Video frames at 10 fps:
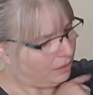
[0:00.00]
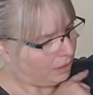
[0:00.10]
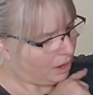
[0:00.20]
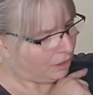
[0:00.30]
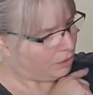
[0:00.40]

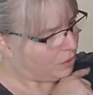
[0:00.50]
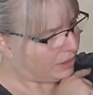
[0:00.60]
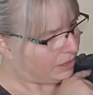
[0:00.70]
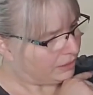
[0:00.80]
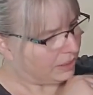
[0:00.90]
There are no
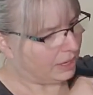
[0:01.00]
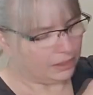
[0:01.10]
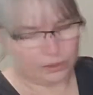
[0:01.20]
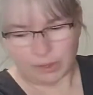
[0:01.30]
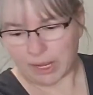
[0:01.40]
care
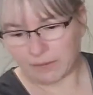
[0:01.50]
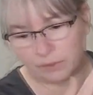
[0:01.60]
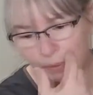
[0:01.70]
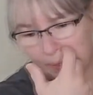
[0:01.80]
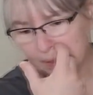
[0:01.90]
tags, so I have
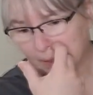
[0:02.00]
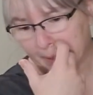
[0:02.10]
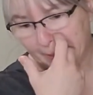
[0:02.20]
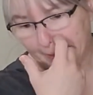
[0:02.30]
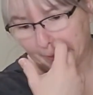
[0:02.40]
no
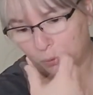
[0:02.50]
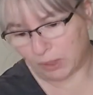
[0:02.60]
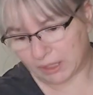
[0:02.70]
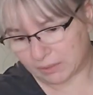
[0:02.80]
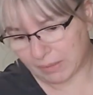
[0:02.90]
idea
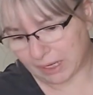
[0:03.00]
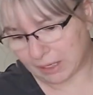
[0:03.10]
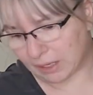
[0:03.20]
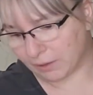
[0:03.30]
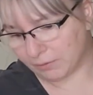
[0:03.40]
what it's made
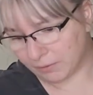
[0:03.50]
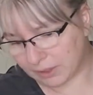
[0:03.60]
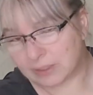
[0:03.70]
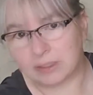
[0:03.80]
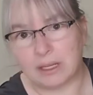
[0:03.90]
out of.
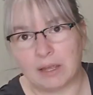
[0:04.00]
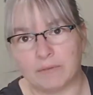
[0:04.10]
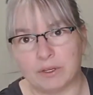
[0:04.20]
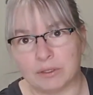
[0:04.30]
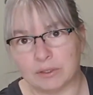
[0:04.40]
It's
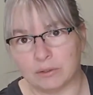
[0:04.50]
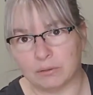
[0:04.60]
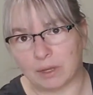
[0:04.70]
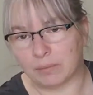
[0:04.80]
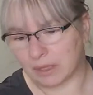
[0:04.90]
heavier,
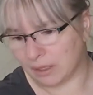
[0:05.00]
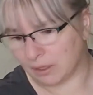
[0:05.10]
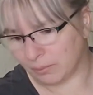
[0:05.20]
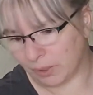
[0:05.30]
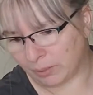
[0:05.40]
so I'm
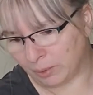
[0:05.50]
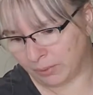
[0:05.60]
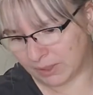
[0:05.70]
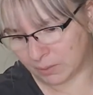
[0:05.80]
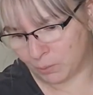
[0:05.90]
thinking
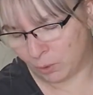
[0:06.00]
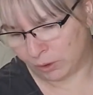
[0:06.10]
probably some